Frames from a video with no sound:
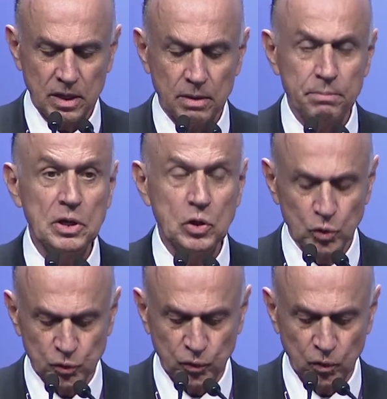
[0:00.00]
be
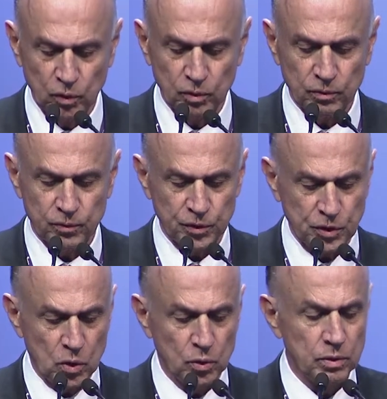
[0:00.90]
useful for
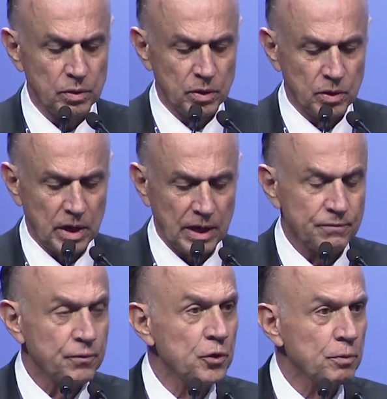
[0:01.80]
you and
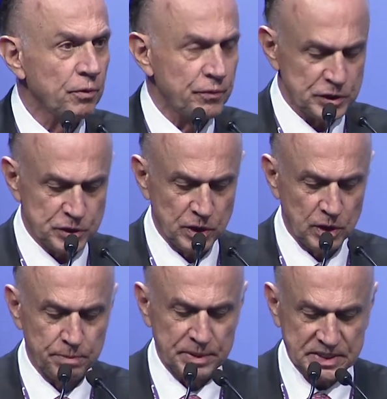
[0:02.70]
for your professional
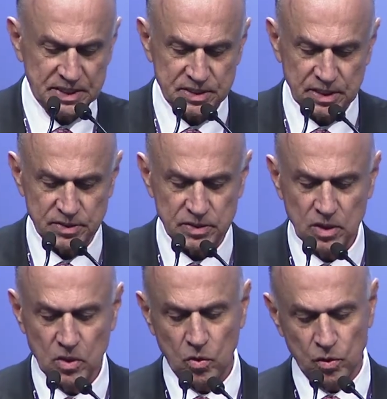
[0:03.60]
businesses
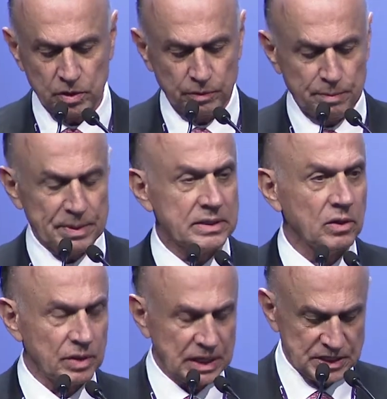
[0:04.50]
or governmental
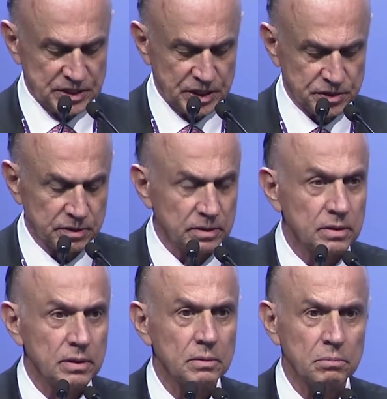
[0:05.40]
organization.
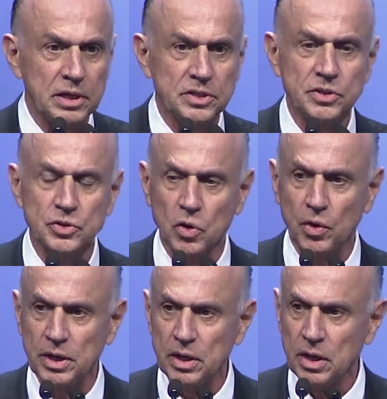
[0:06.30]
Please
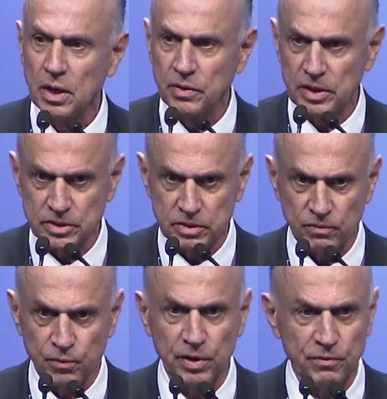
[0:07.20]
enjoy this
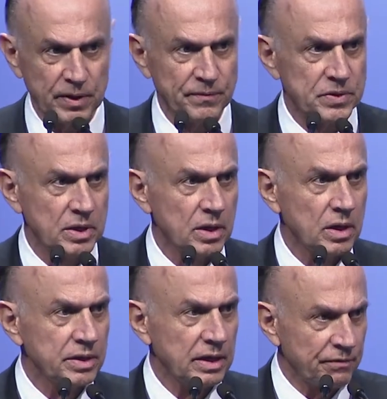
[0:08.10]
45th
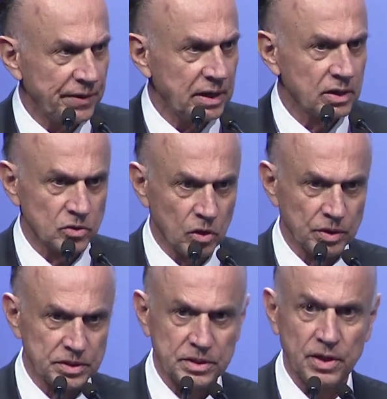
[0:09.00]
Iafei
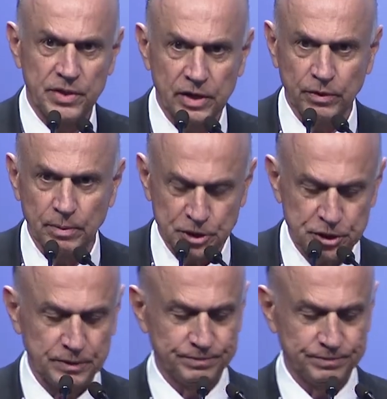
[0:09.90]
Congress. Thank you very much.